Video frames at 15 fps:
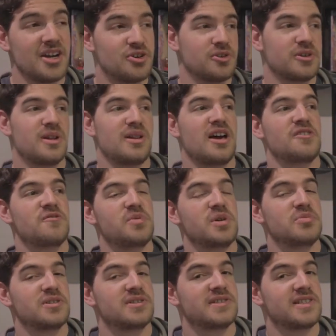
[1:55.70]
heard a lot of
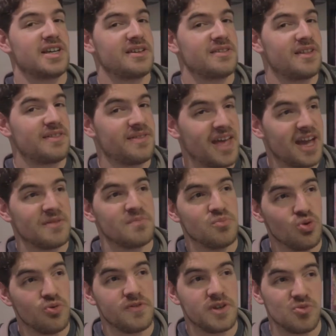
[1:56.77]
people say that that
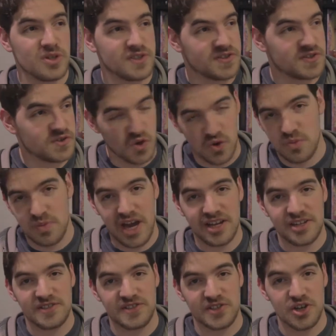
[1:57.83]
movie was so
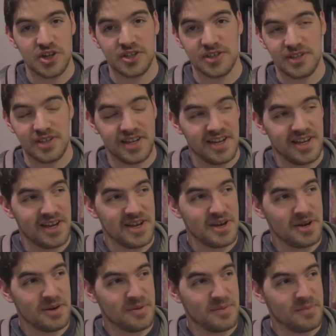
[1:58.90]
bad it's good,
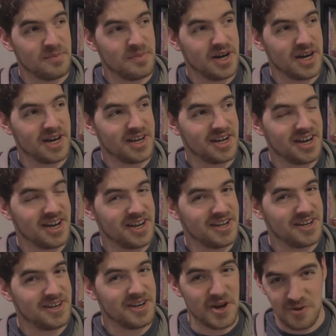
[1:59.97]
but
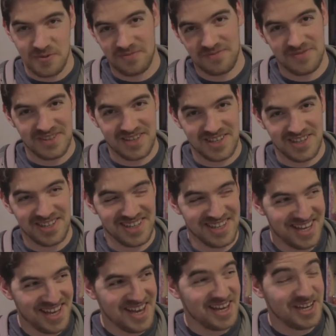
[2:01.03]
no,
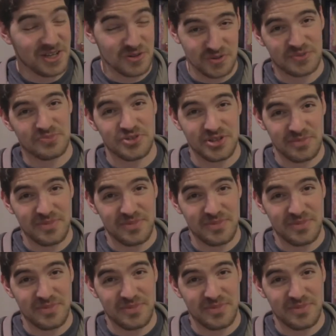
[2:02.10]
it was pretty